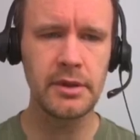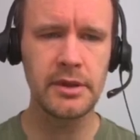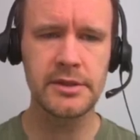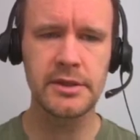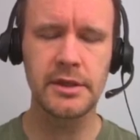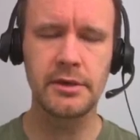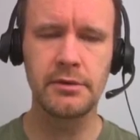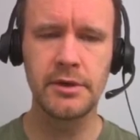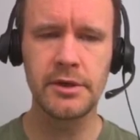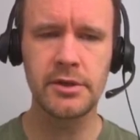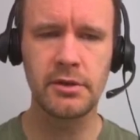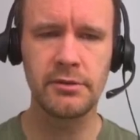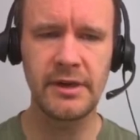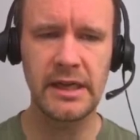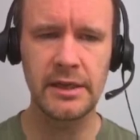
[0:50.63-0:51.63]
Let's say your
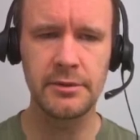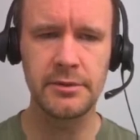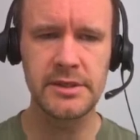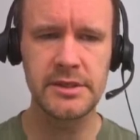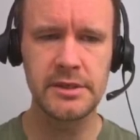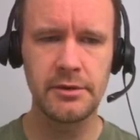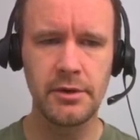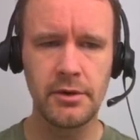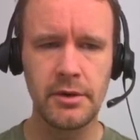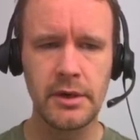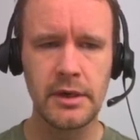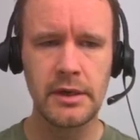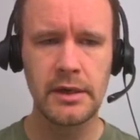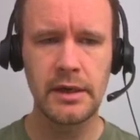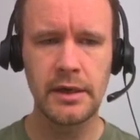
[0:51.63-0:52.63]
initial value is zero
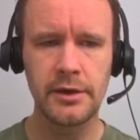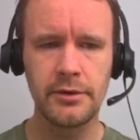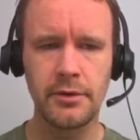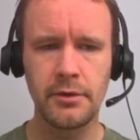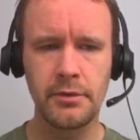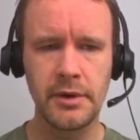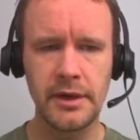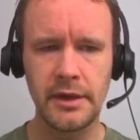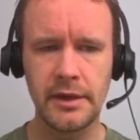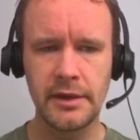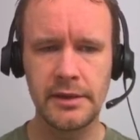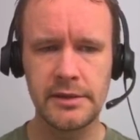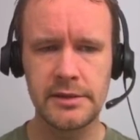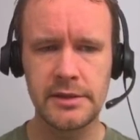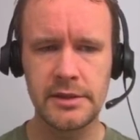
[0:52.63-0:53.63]
and your array
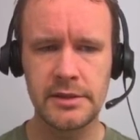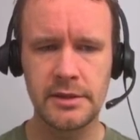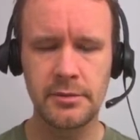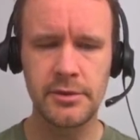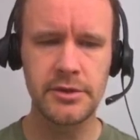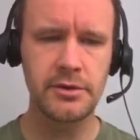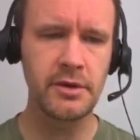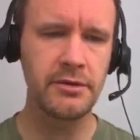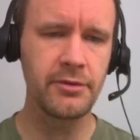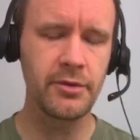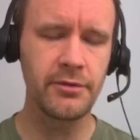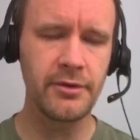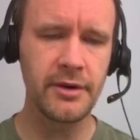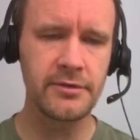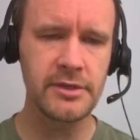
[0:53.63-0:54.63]
is these numbers three, four,
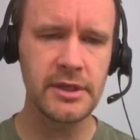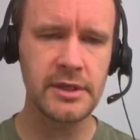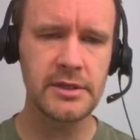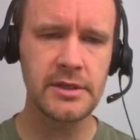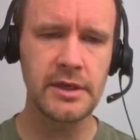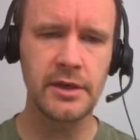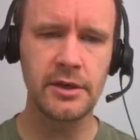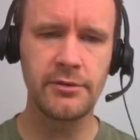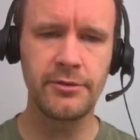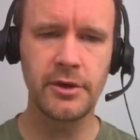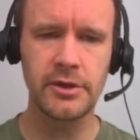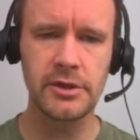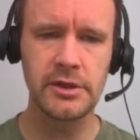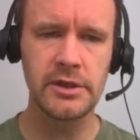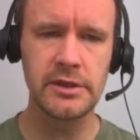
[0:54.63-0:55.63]
five, six, and your
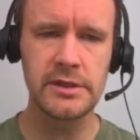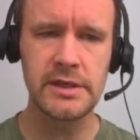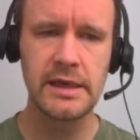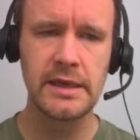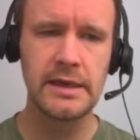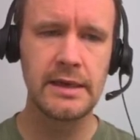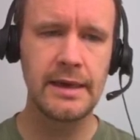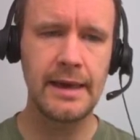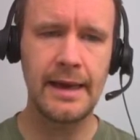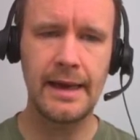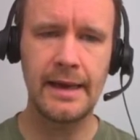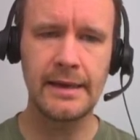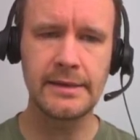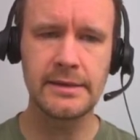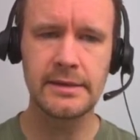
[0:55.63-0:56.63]
function is
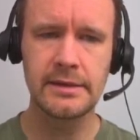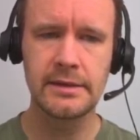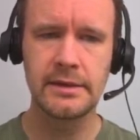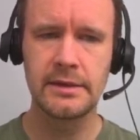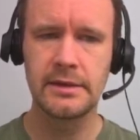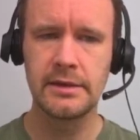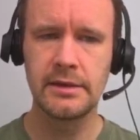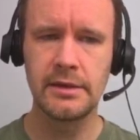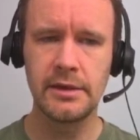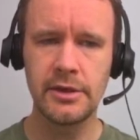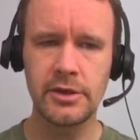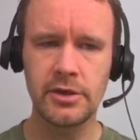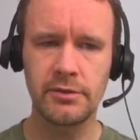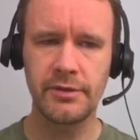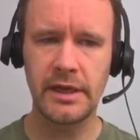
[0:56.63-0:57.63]
add the
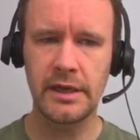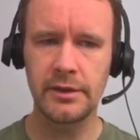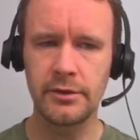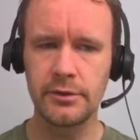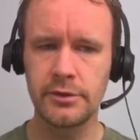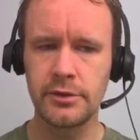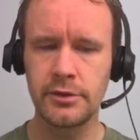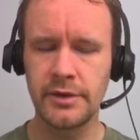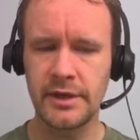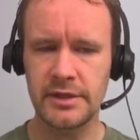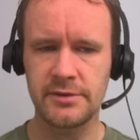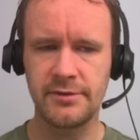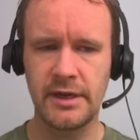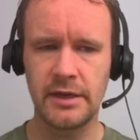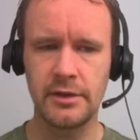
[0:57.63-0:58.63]
initial value to the
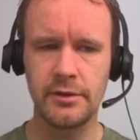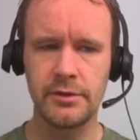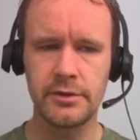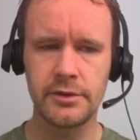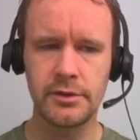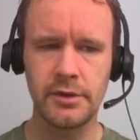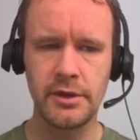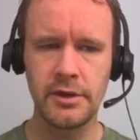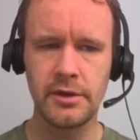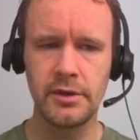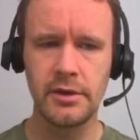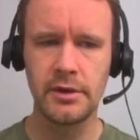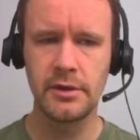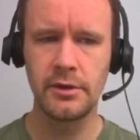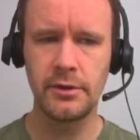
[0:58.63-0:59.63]
next value. So here
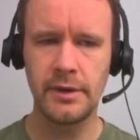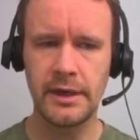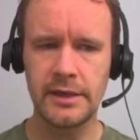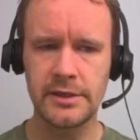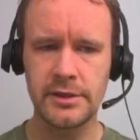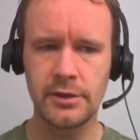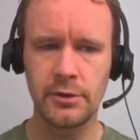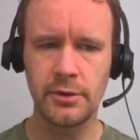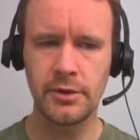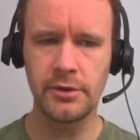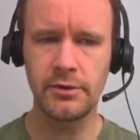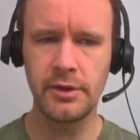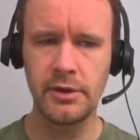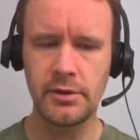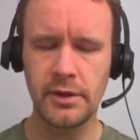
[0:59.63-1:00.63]
you add 0 and
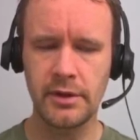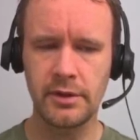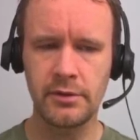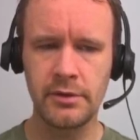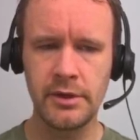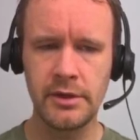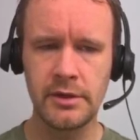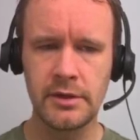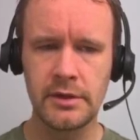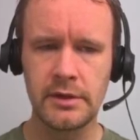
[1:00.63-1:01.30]
3, you get 3.